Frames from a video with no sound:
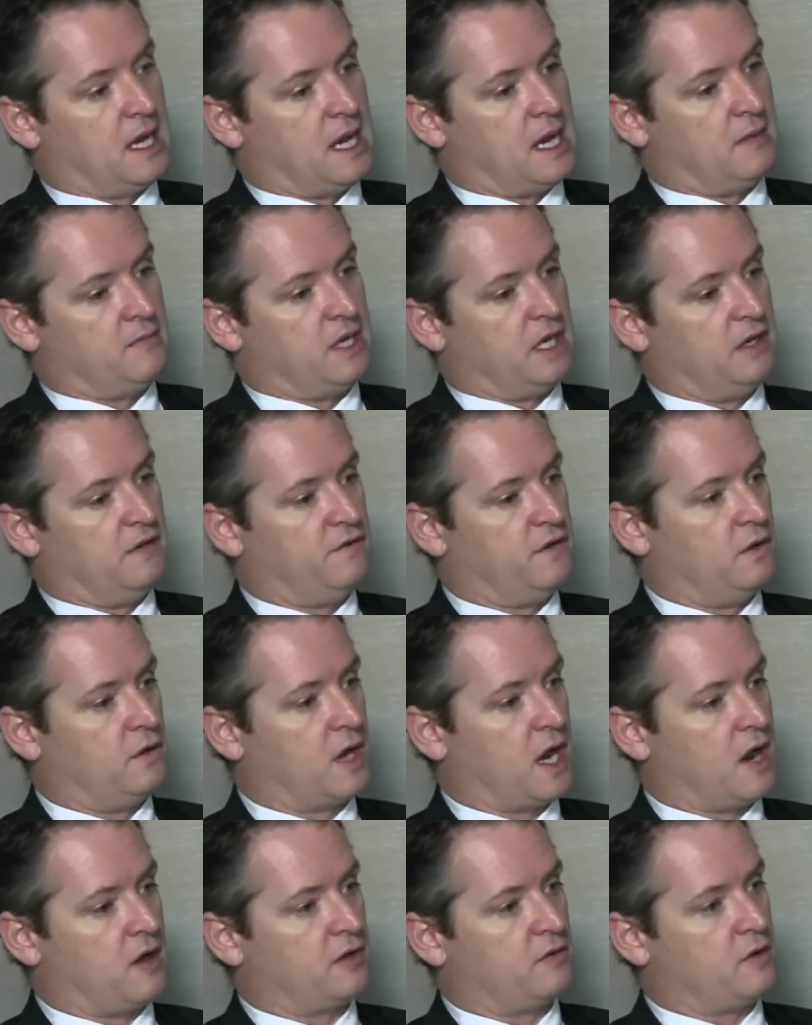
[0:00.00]
And if
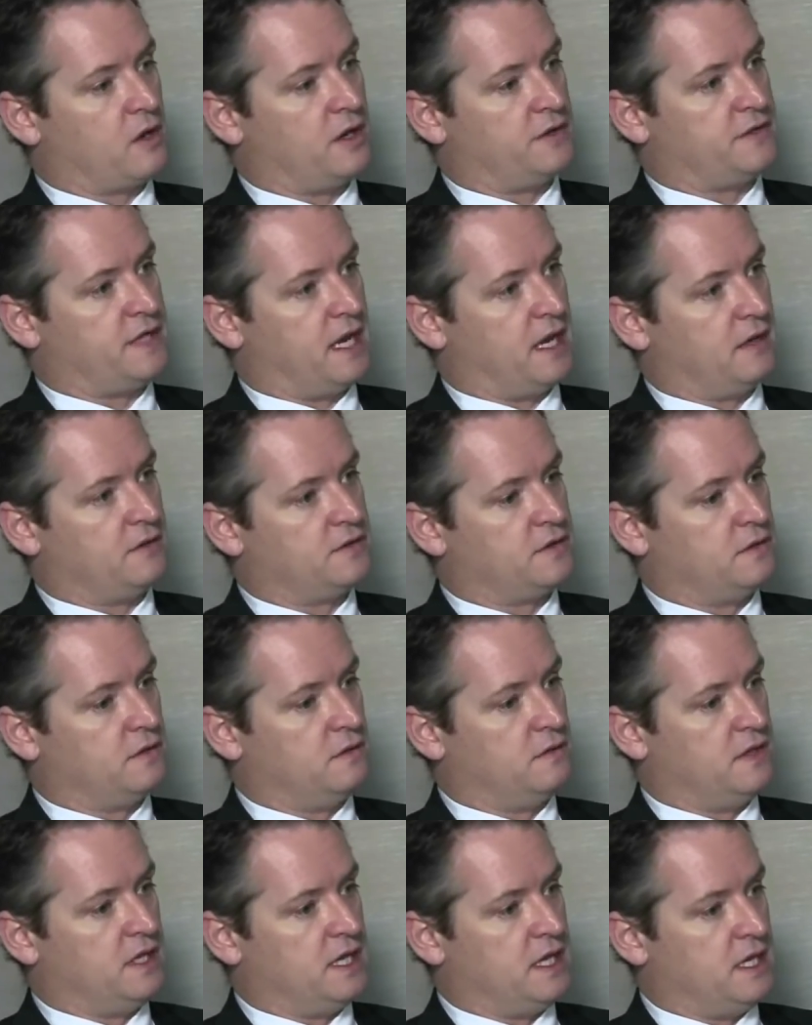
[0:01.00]
you're going right down
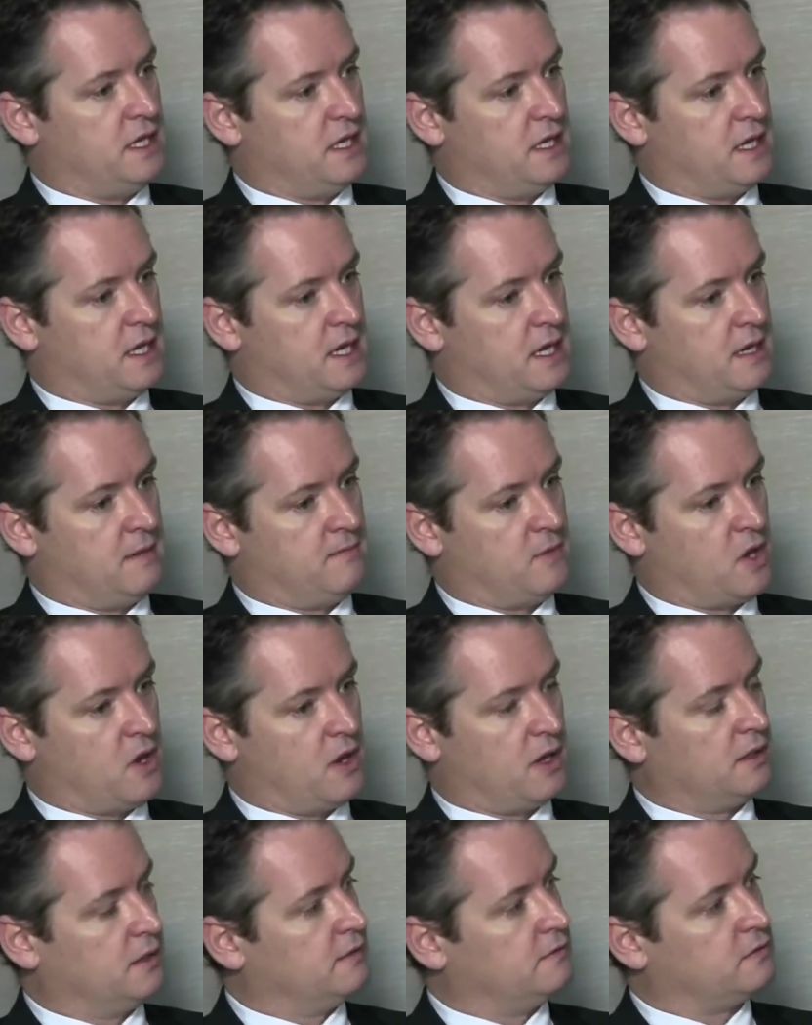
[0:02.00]
to the
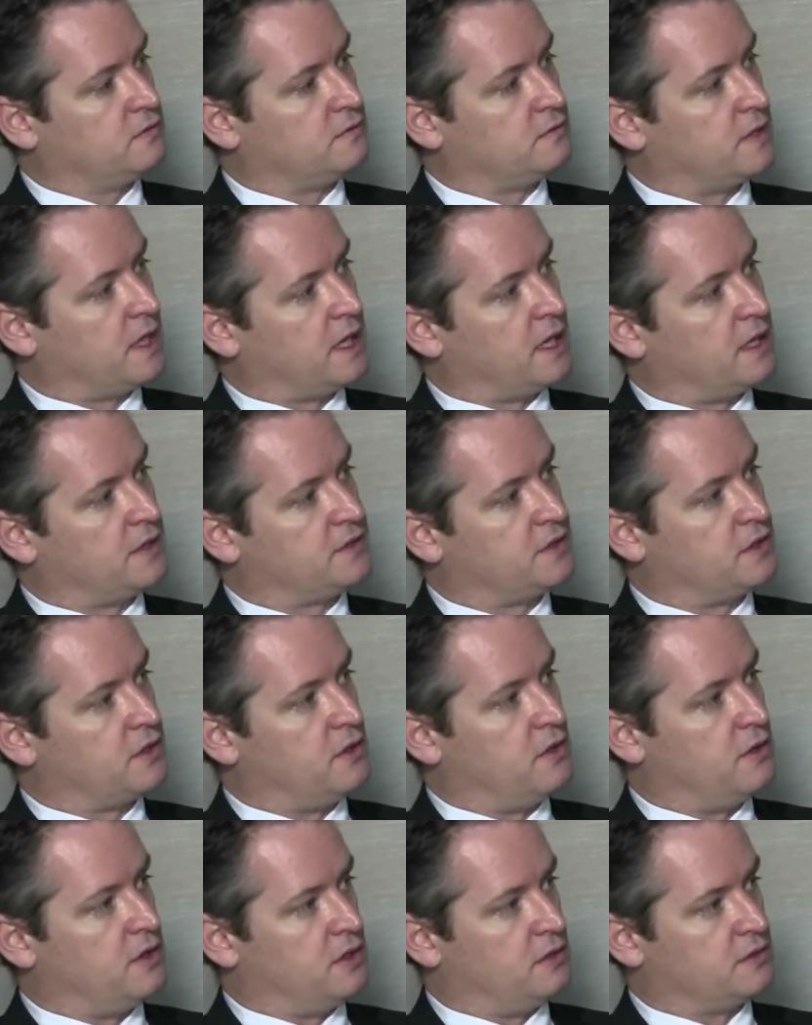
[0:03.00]
high level
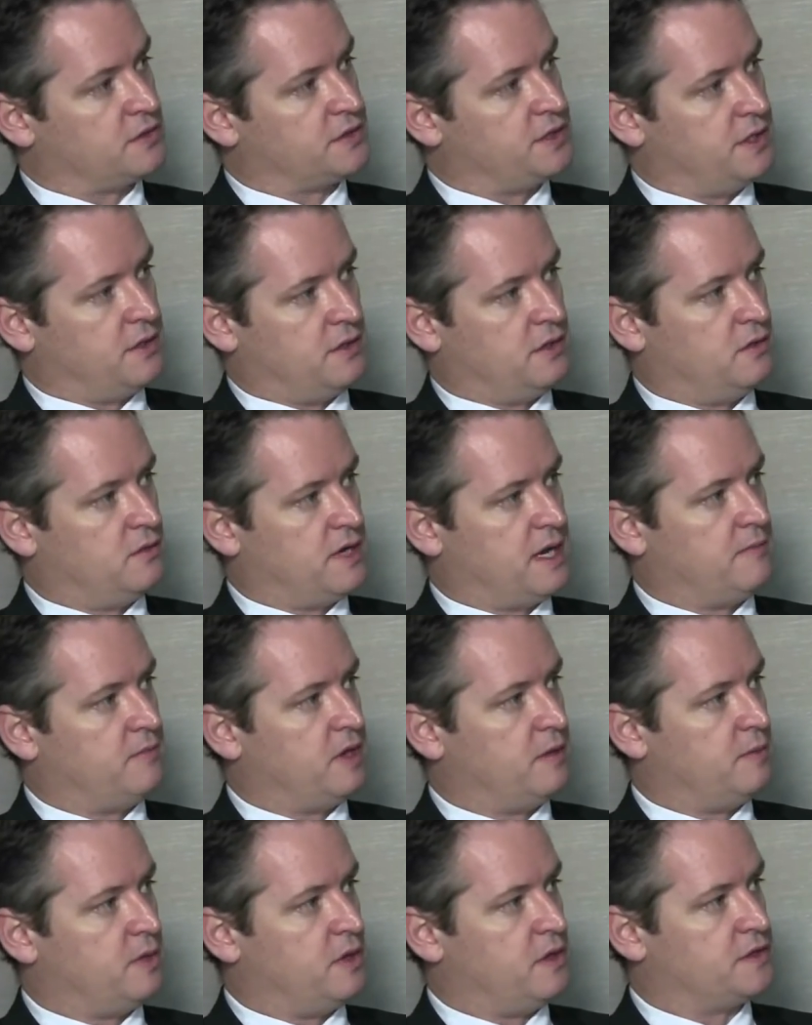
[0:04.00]
security or serial
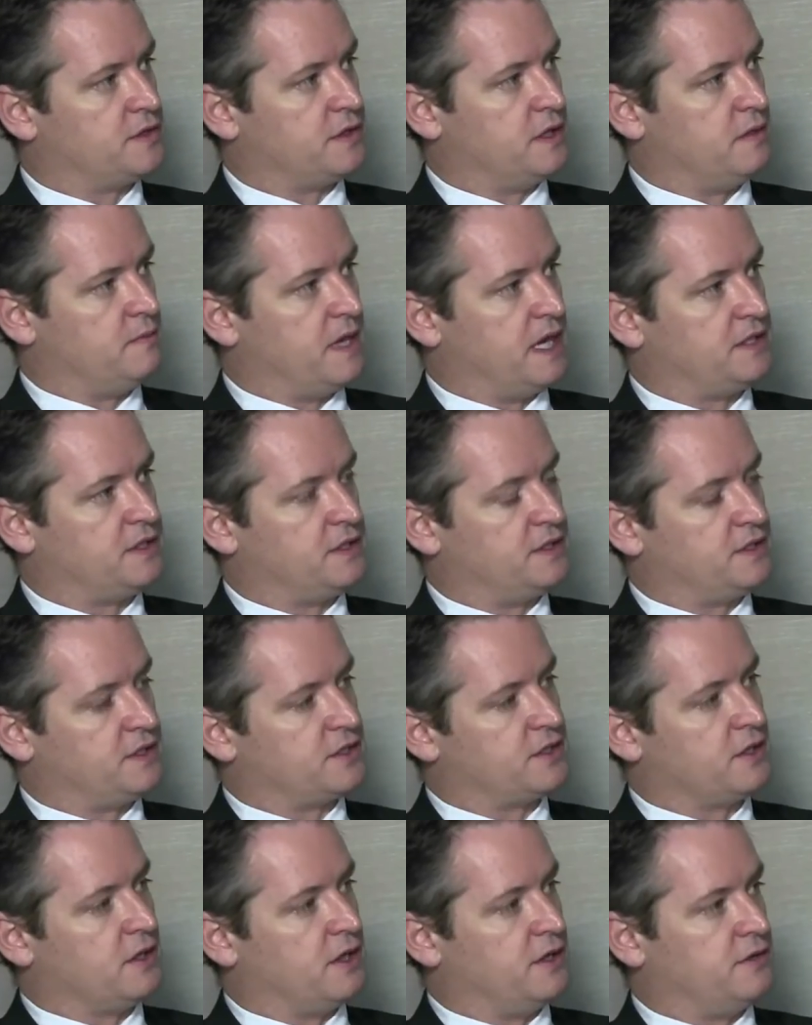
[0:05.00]
number per seed batch,
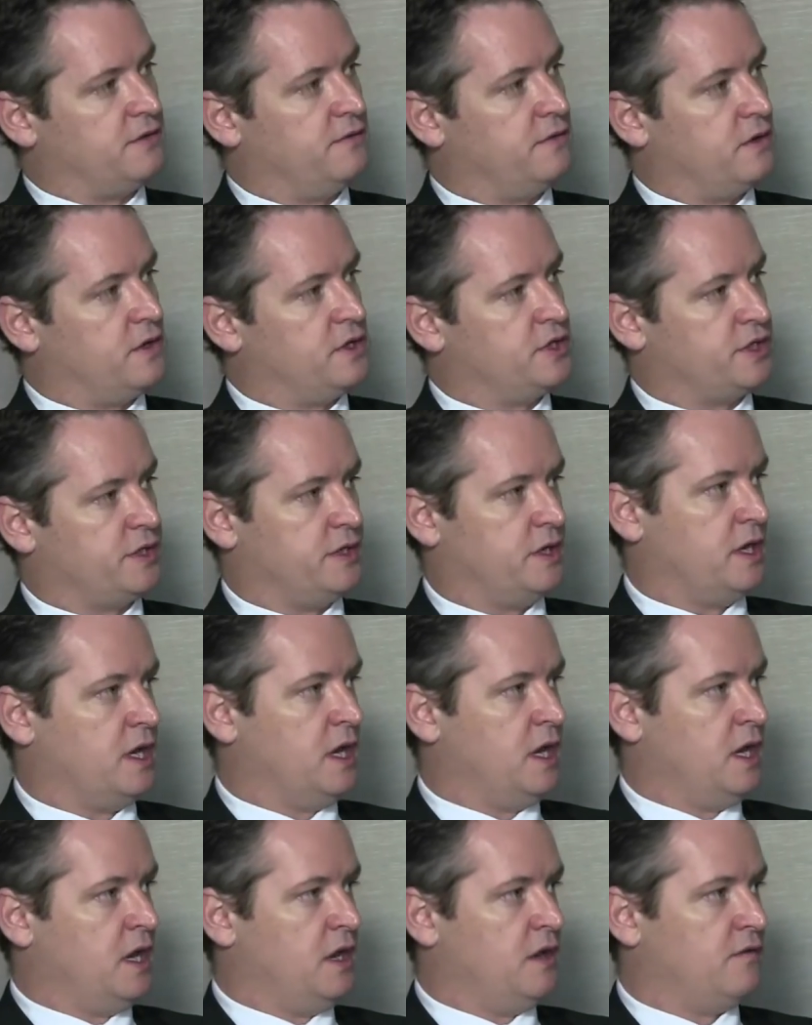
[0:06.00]
it's a slight diversion
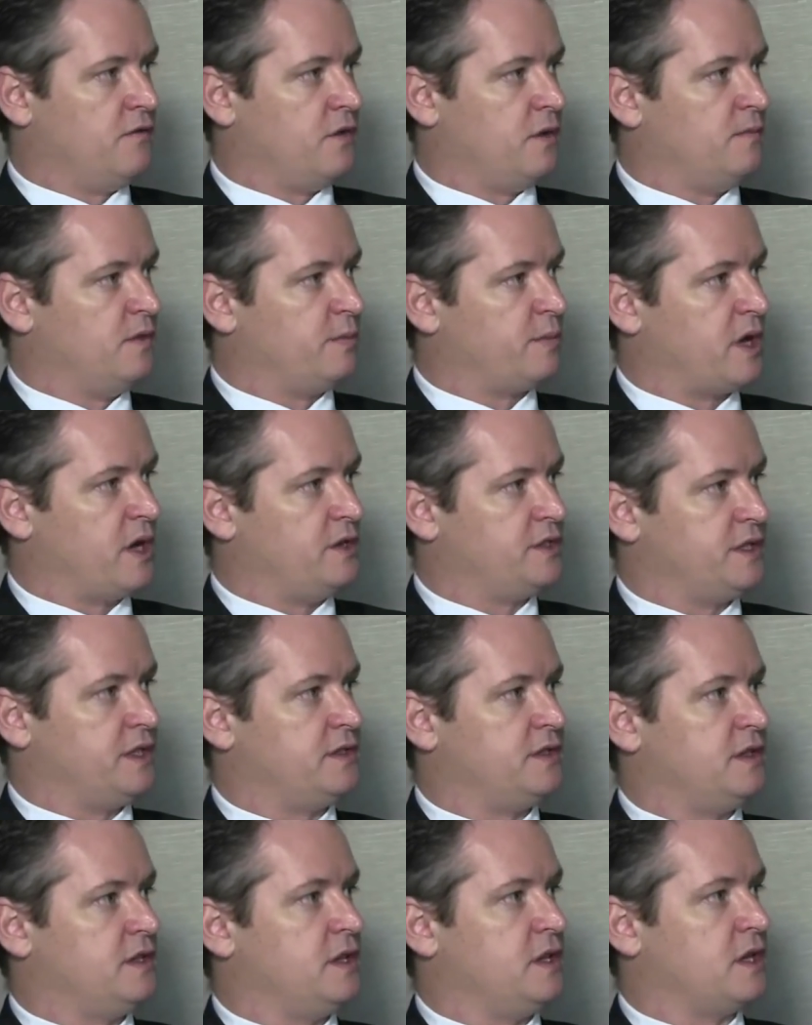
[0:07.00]
from the
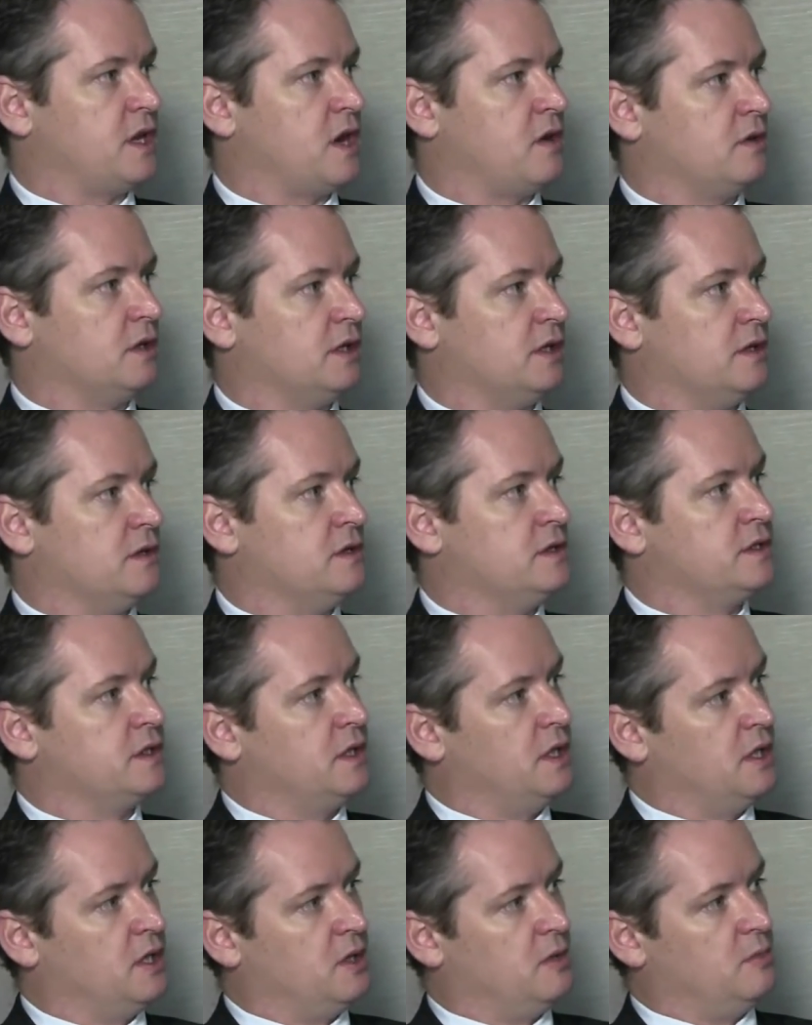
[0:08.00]
process that you currently use,